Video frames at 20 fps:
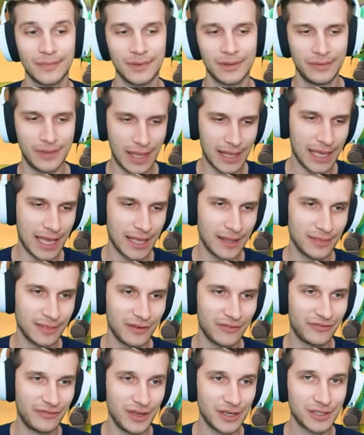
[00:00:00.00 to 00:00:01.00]
Then again, the
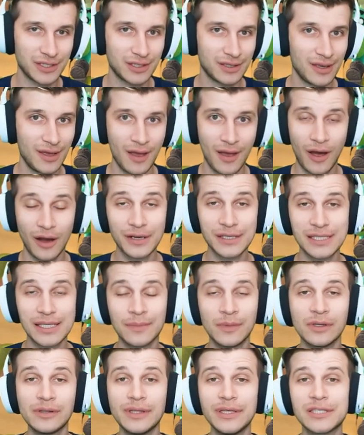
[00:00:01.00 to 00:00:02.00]
fish are
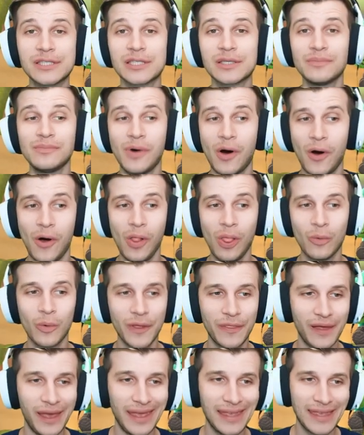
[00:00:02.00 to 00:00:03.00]
similarly small
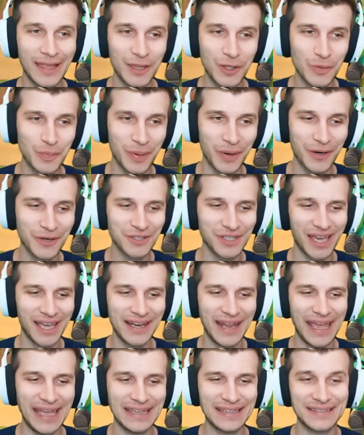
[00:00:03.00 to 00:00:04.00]
with a yellow perch and
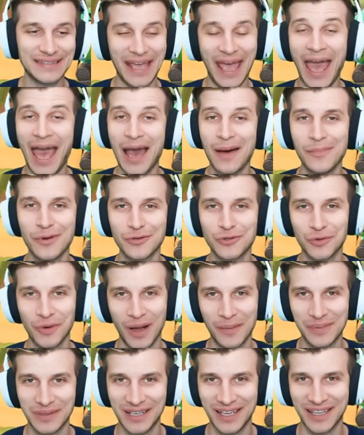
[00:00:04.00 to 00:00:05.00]
a dab
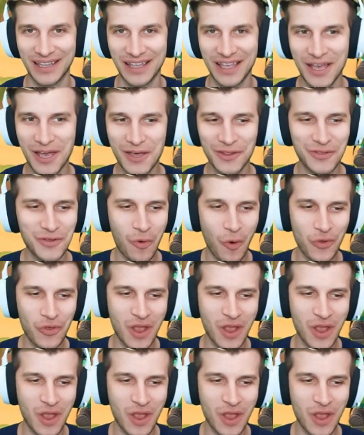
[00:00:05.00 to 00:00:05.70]
dropping in the northern